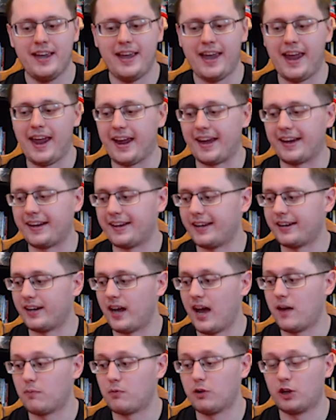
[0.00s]
And
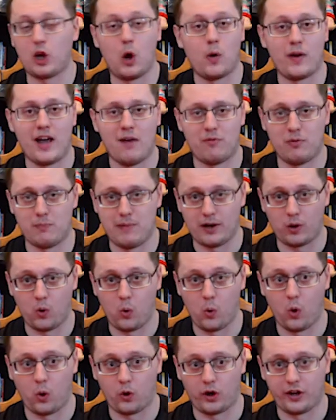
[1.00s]
I'm going to go in alphabetical
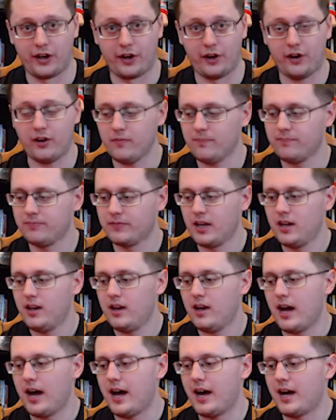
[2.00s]
order here.
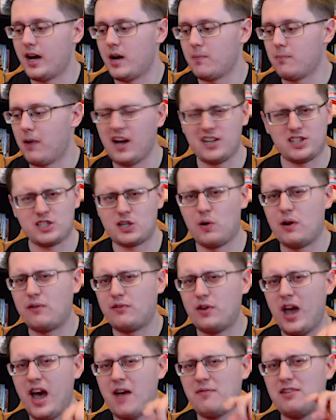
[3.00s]
Also, if
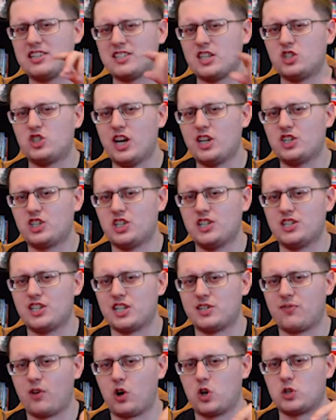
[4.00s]
you have any suggestions
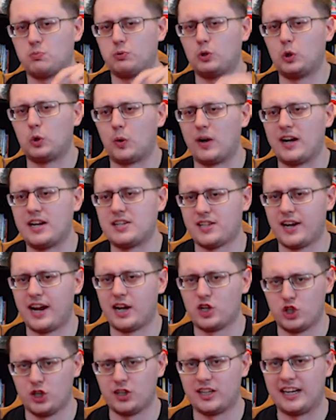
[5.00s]
as far as Blu-rays that
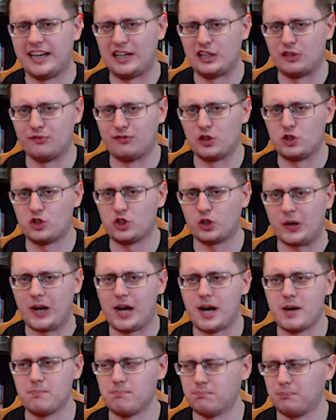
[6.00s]
I should get in the future,
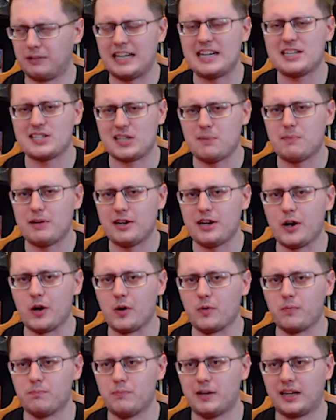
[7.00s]
please let me
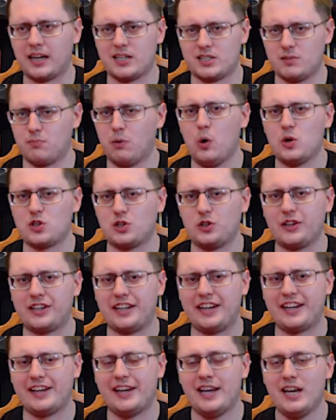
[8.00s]
know, because I'm always
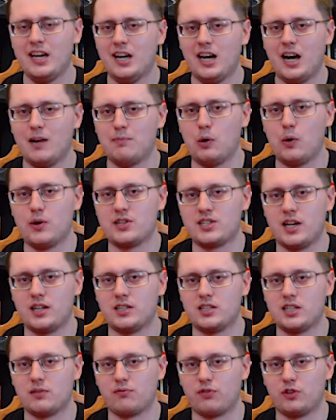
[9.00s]
looking, I'm always
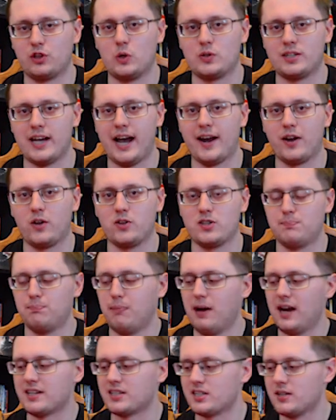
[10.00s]
hunting for new titles.
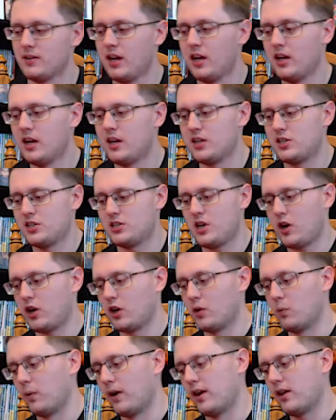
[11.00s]
But
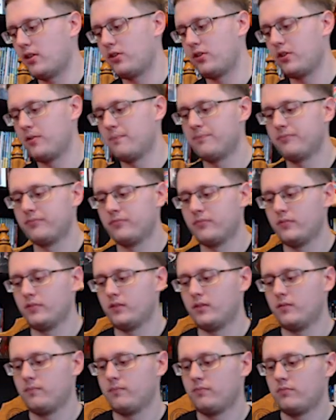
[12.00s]
starting with
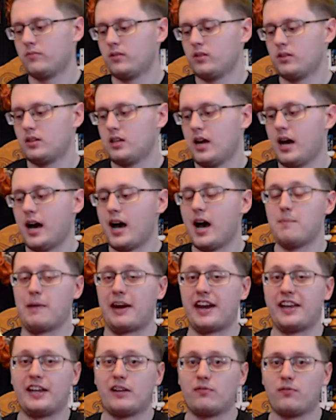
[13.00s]

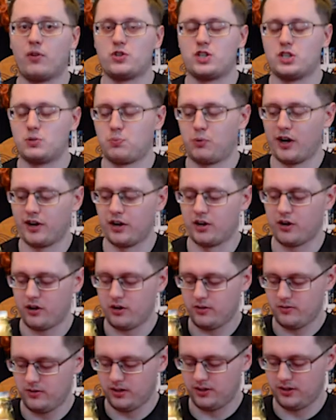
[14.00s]
Alien vs.
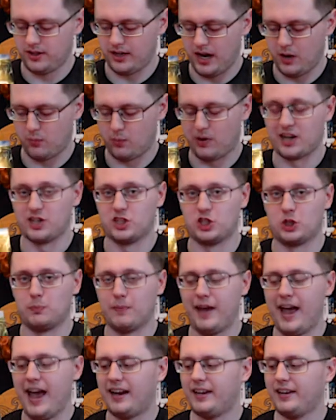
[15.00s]
Predator, the unrated
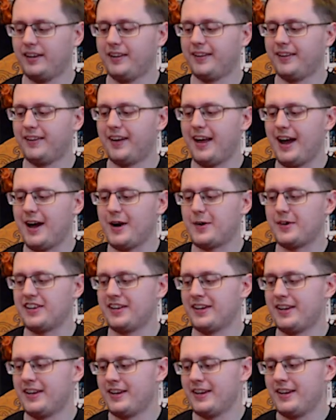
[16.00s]
2-pack.
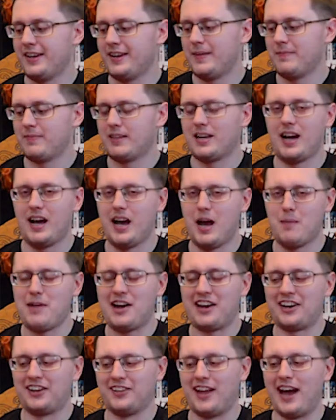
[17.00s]
Now, I'm
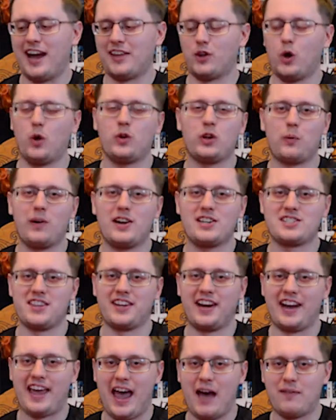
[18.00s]
not going to lie, the only reason
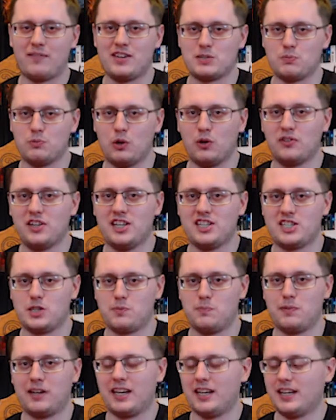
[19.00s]
that I have these movies is
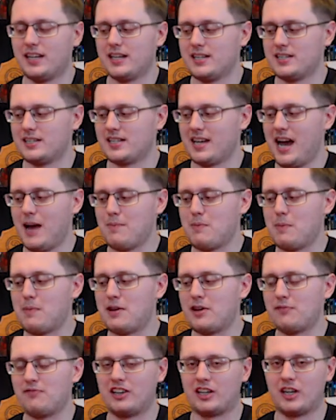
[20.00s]
because I'm a
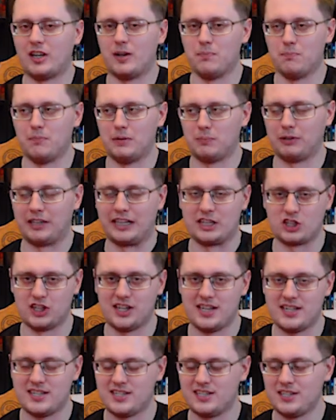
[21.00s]
bit of a
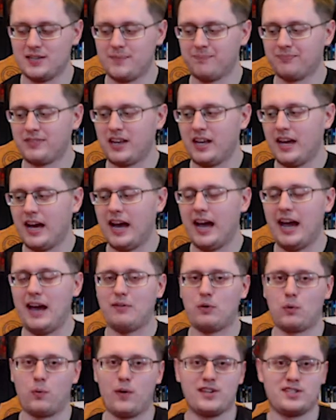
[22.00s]
completionist. I have
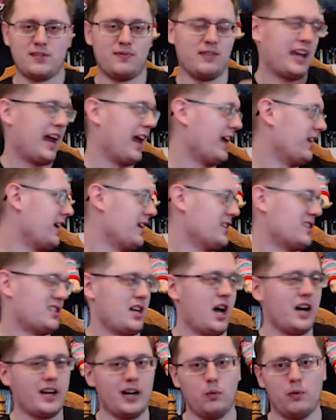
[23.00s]
the rest of the Alien
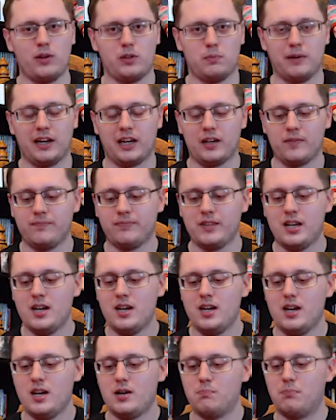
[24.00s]
saga with me,
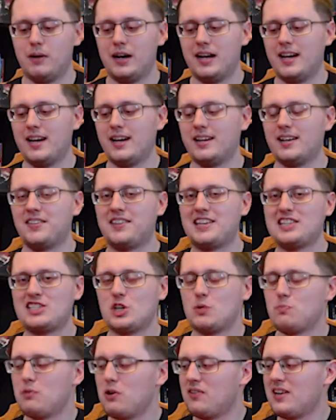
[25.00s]
but these
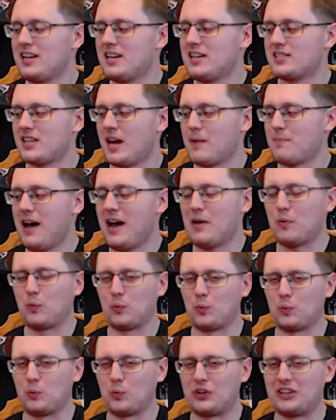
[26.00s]
two movies I'm
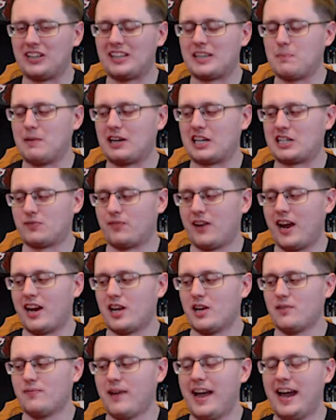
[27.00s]
not really the biggest fan
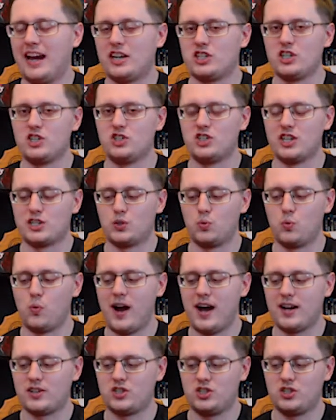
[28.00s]
of. I actually just
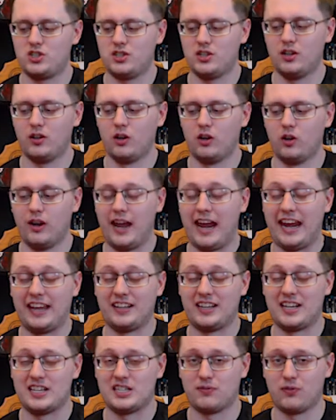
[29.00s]
watched
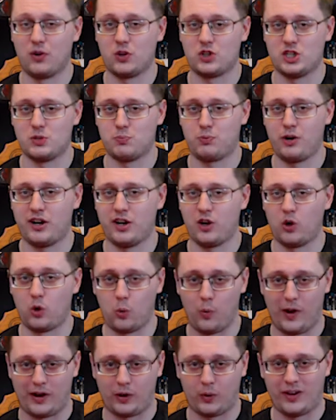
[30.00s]
Aliens vs. Predator
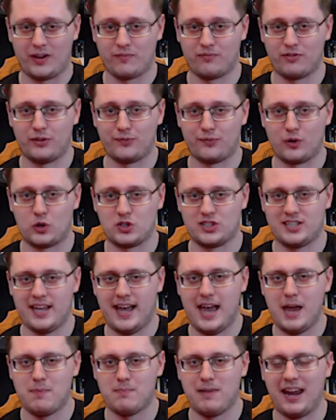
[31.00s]
Requiem for the first
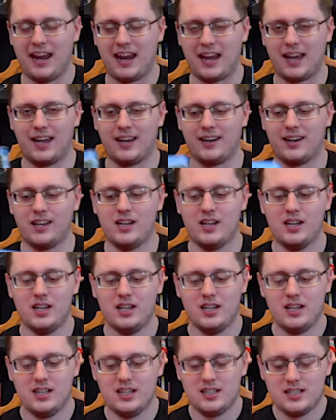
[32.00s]
time, and
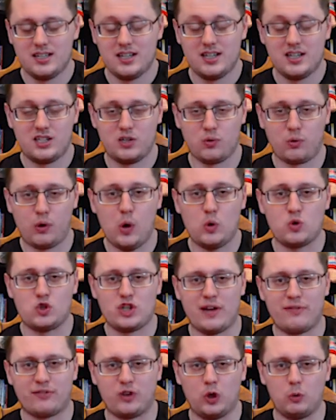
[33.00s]
to quote
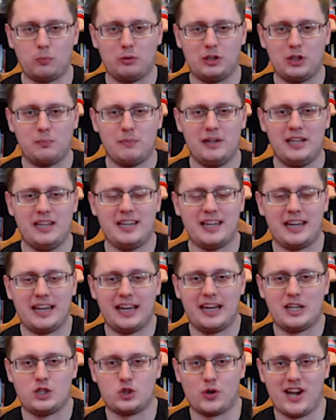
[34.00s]
Jeff Goldblum
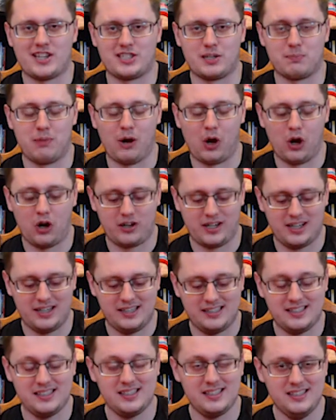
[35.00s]
in Jurassic Park,
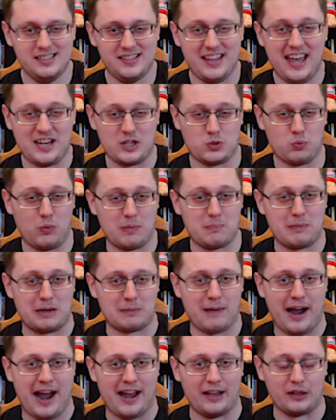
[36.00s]
that is one
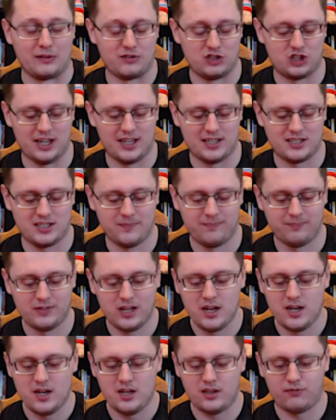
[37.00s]
big pile of shit.
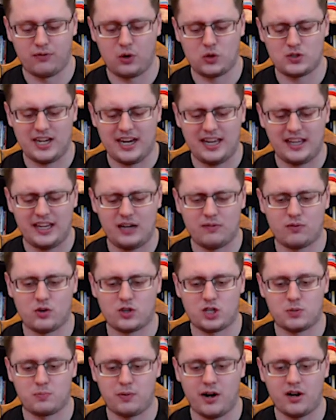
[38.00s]
The first Alien
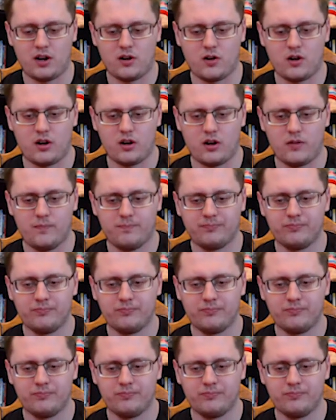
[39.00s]
vs. Predator